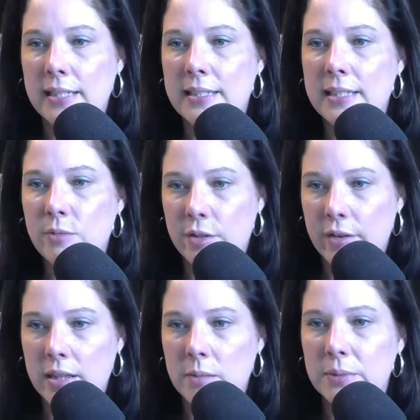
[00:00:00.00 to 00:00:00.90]
They did
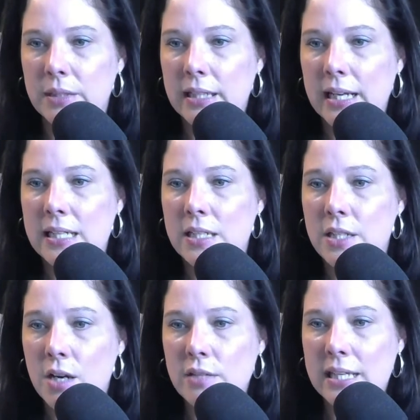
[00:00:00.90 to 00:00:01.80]
regret the book, and
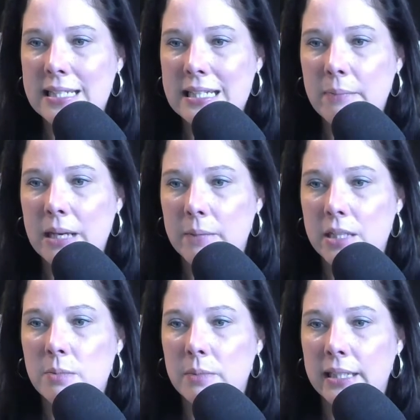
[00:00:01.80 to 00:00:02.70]
no, they didn't make
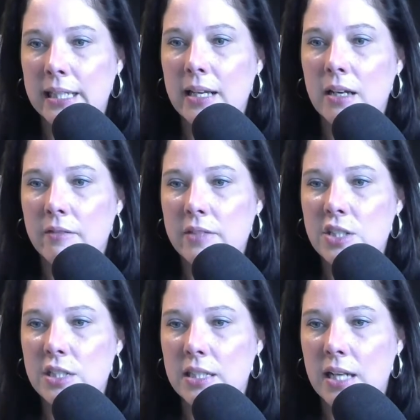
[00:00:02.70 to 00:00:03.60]
much money. Elvis
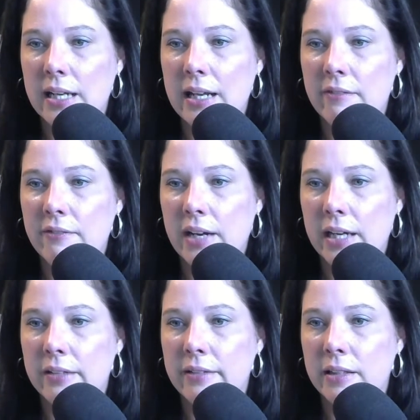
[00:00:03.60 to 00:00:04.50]
should not have
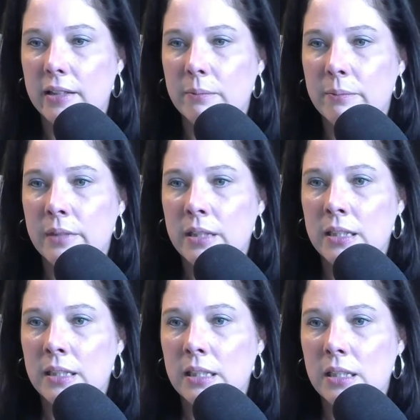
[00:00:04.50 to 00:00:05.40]
fired them,
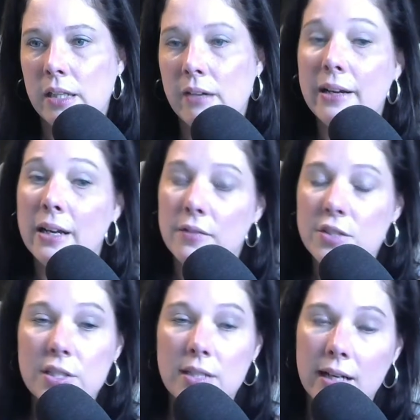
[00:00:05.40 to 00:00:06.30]
or Elvis
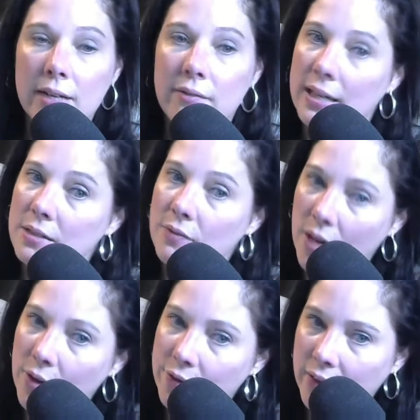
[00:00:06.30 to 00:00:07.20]
should not have had his
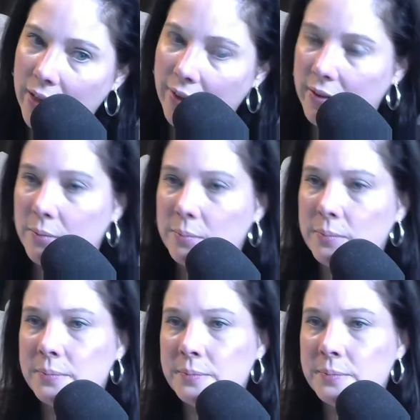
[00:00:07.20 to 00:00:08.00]
father fire them.